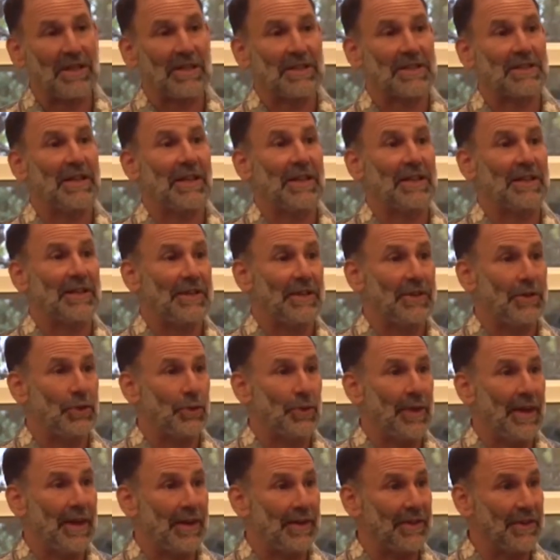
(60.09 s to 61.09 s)
less likely to do
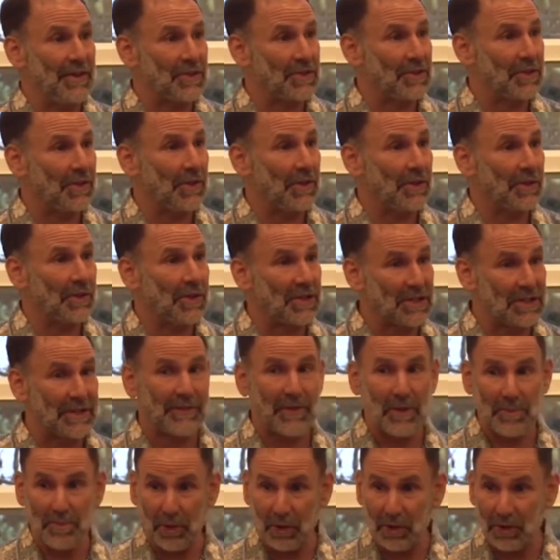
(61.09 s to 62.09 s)
that on this collar, because if
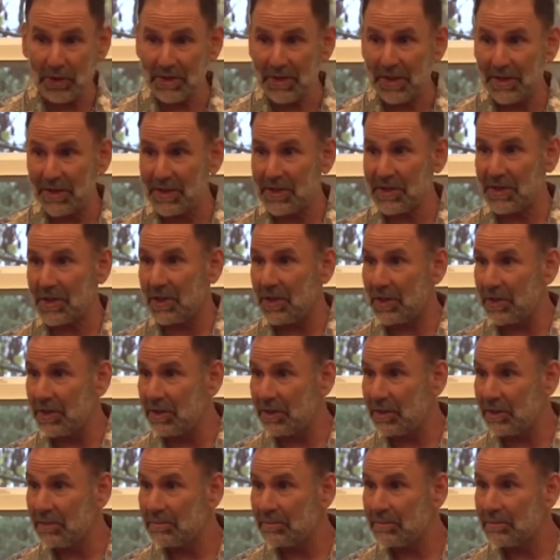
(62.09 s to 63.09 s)
he pulls on this
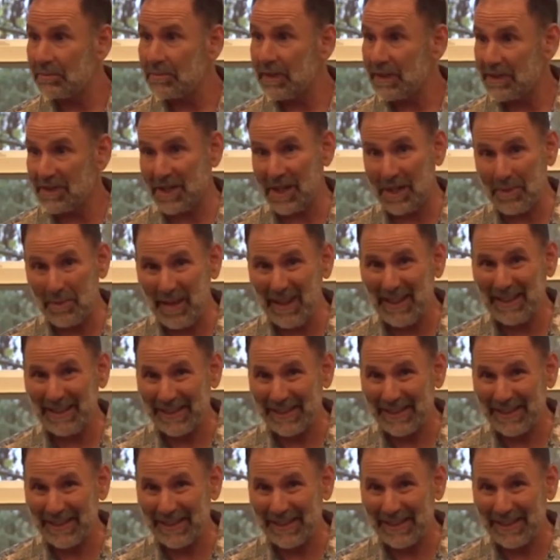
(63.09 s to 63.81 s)
collar, it's going to be a